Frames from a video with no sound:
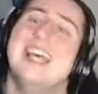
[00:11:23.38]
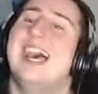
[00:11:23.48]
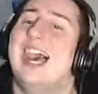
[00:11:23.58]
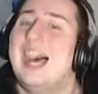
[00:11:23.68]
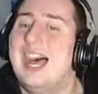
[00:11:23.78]

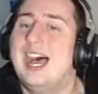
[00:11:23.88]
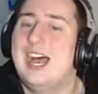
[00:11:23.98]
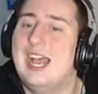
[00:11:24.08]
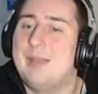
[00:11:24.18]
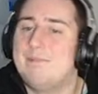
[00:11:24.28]

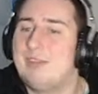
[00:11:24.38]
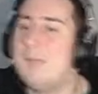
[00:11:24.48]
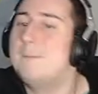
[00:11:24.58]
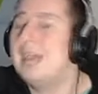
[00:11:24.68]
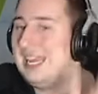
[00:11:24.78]
Um,
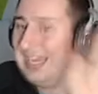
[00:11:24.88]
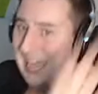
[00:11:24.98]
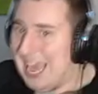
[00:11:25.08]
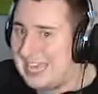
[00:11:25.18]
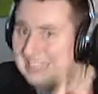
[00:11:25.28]
but
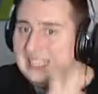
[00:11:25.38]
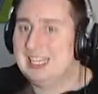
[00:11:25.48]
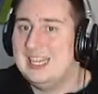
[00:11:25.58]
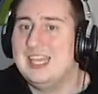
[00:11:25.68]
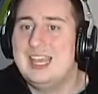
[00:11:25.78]
yes.
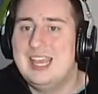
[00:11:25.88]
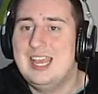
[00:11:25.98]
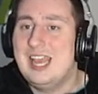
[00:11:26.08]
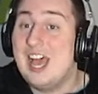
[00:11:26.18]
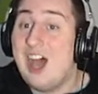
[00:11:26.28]

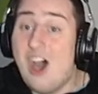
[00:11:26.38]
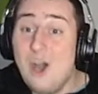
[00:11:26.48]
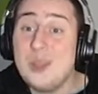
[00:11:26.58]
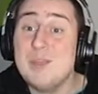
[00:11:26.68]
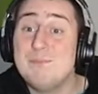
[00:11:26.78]
Oh,
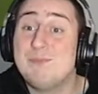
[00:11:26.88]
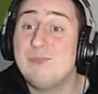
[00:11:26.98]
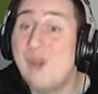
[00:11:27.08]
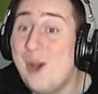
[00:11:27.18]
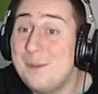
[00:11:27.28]
you're
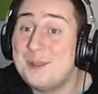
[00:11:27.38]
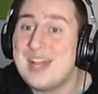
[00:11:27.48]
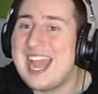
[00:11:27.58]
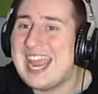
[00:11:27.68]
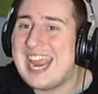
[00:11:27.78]
role
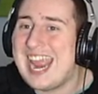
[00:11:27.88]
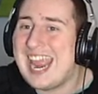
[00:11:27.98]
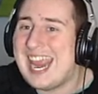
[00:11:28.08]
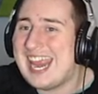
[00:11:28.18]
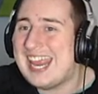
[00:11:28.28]

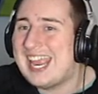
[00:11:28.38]
playing.